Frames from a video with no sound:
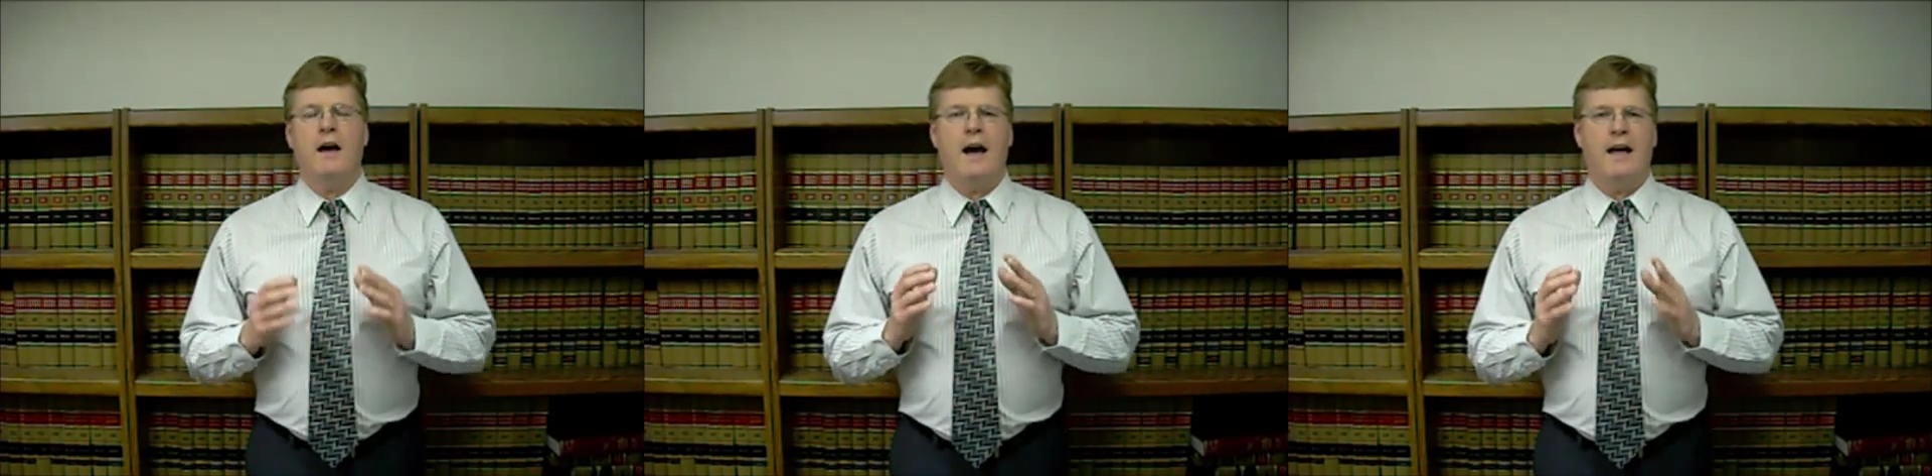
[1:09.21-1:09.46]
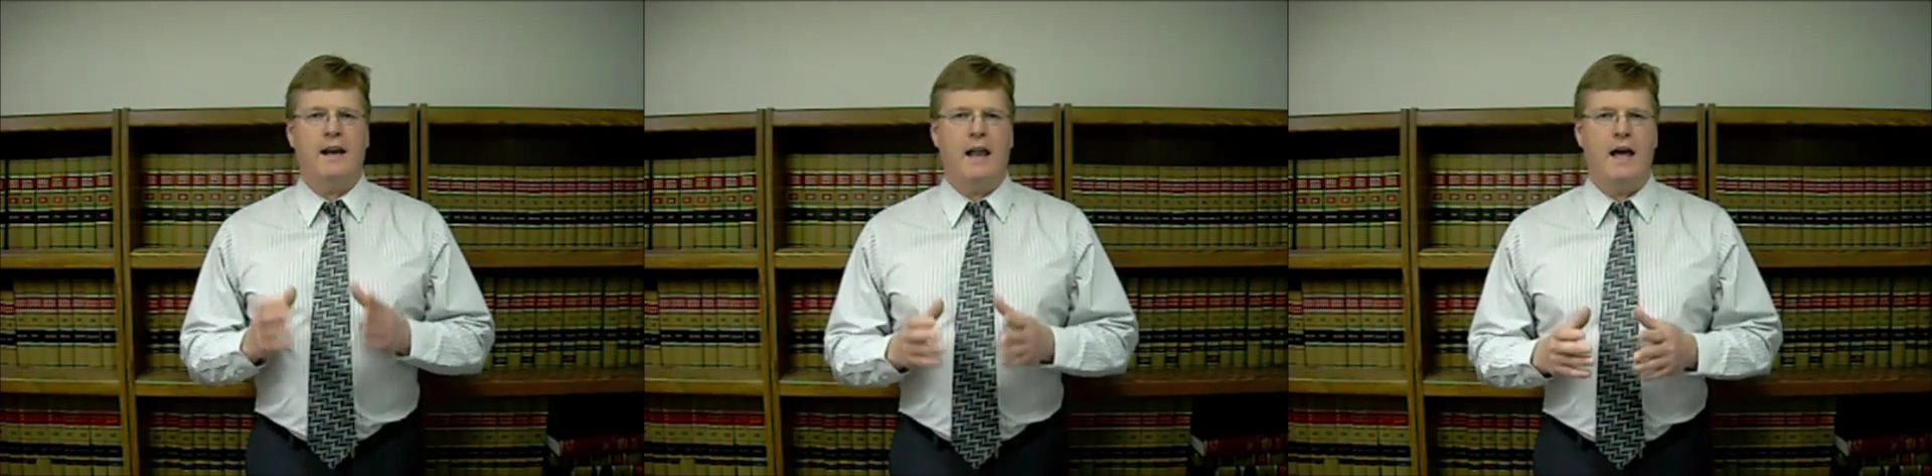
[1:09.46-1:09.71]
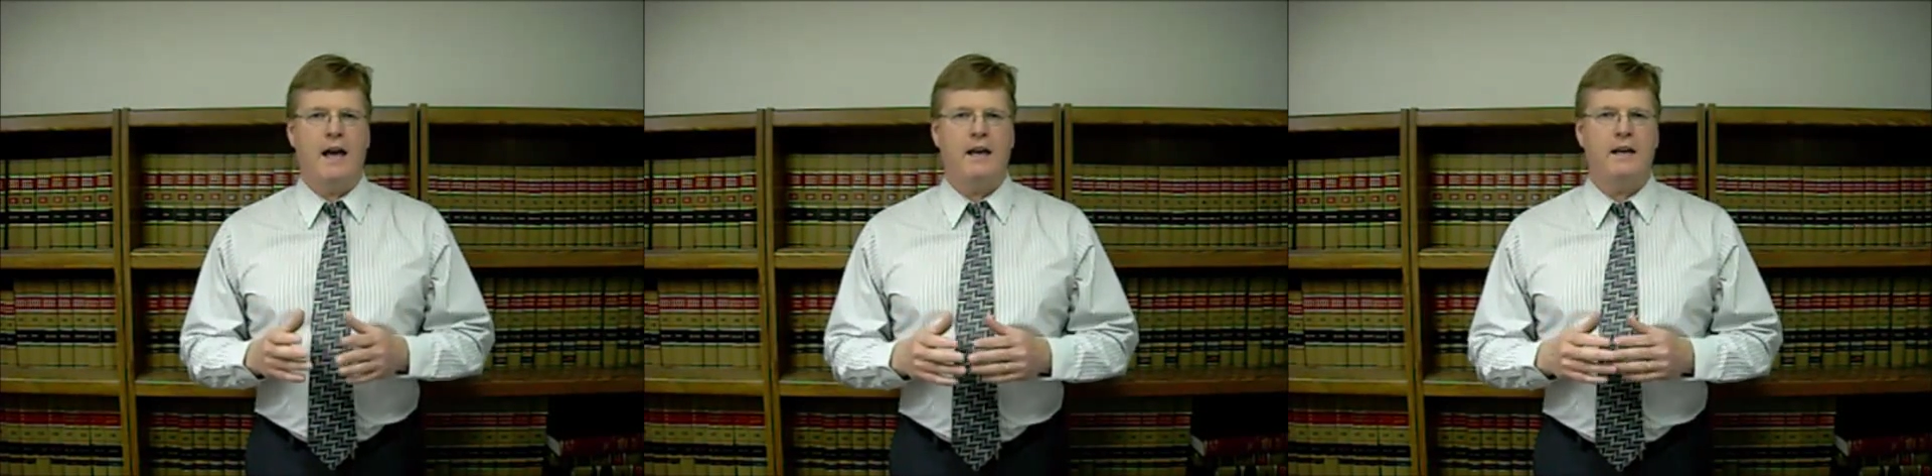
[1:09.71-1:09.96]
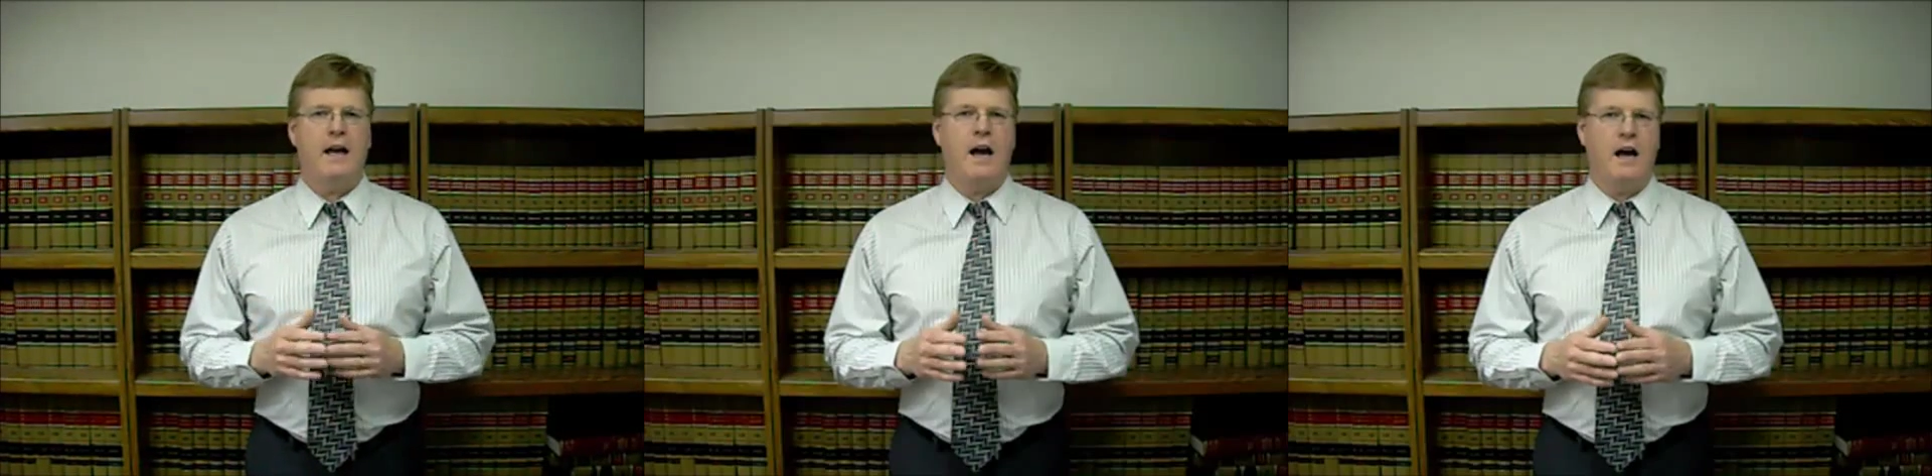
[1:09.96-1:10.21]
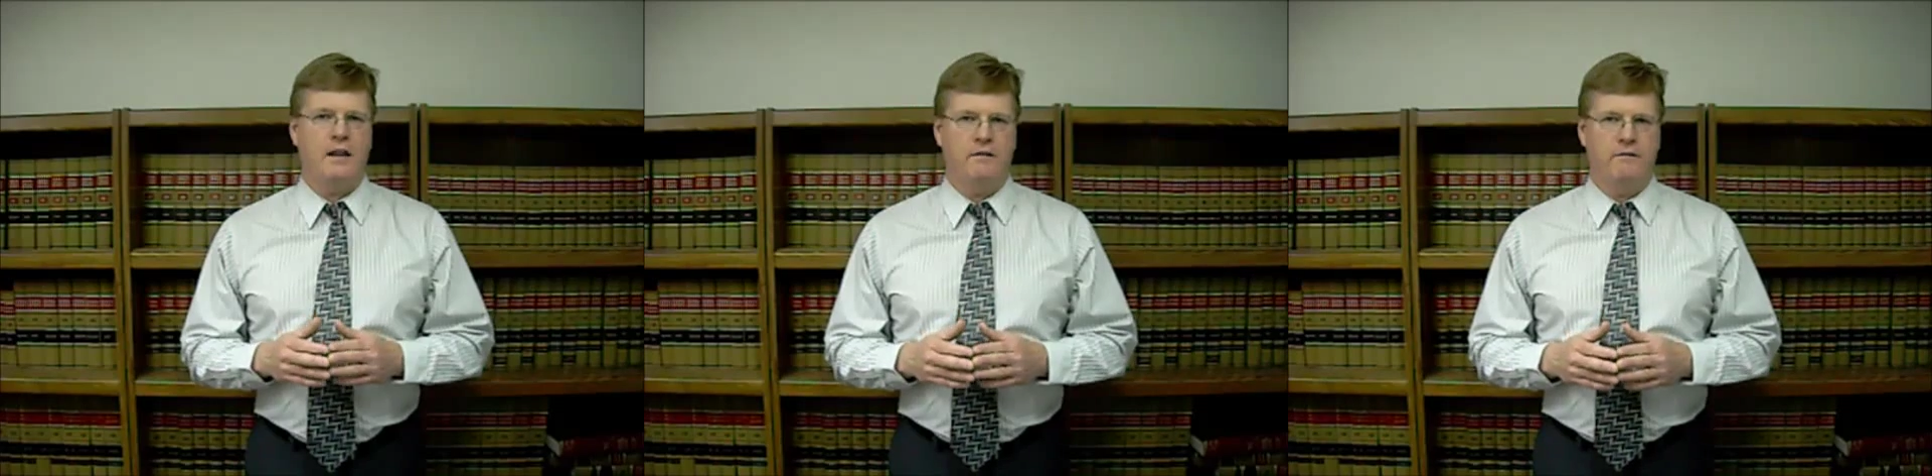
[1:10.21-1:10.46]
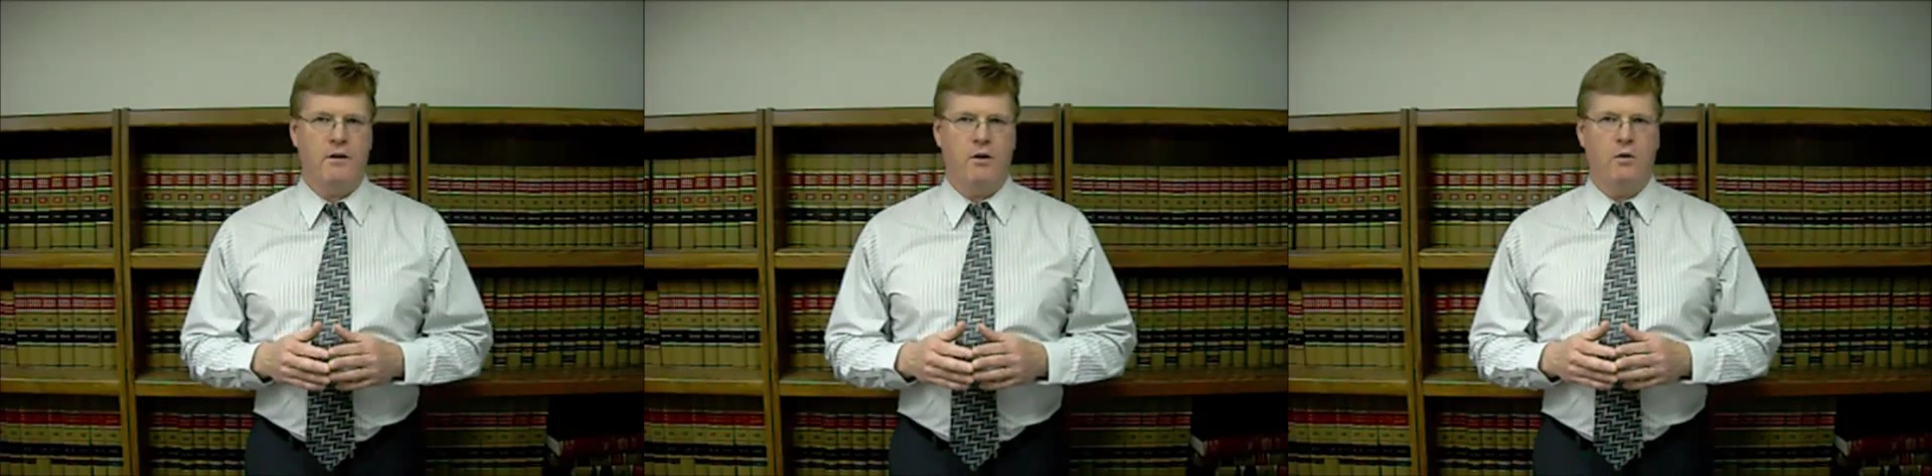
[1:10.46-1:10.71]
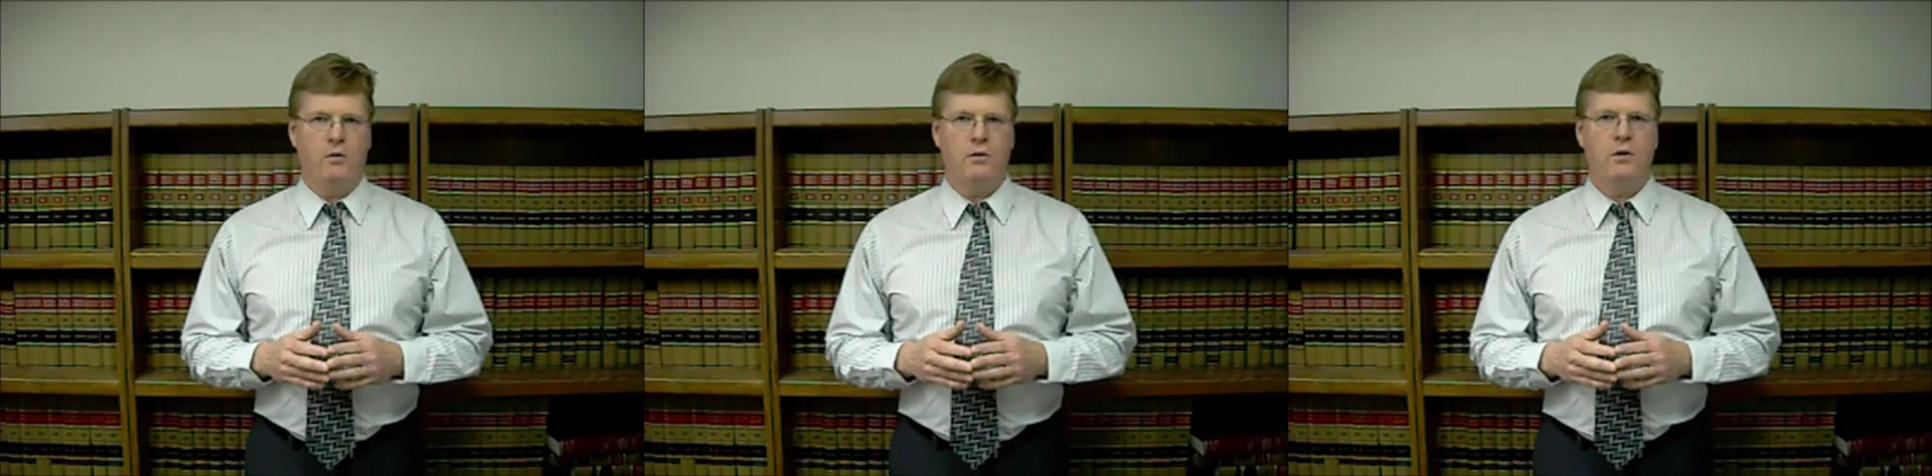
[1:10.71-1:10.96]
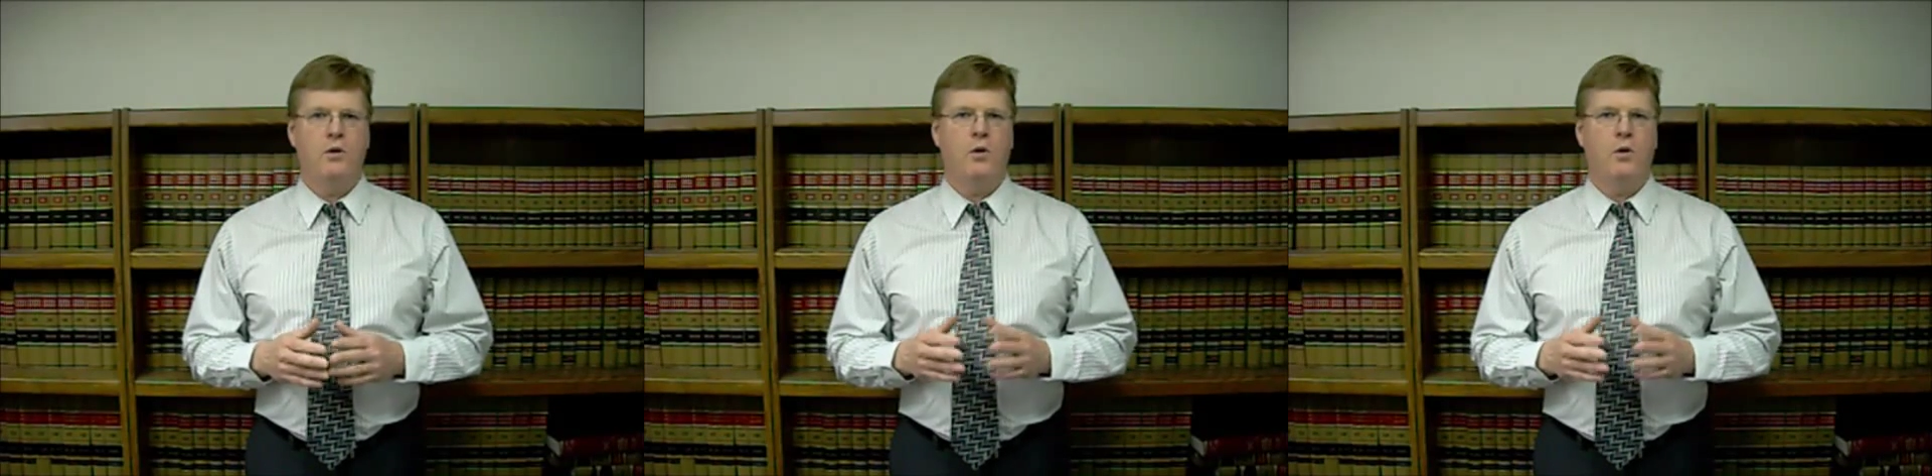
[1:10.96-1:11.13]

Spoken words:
online, on the phone,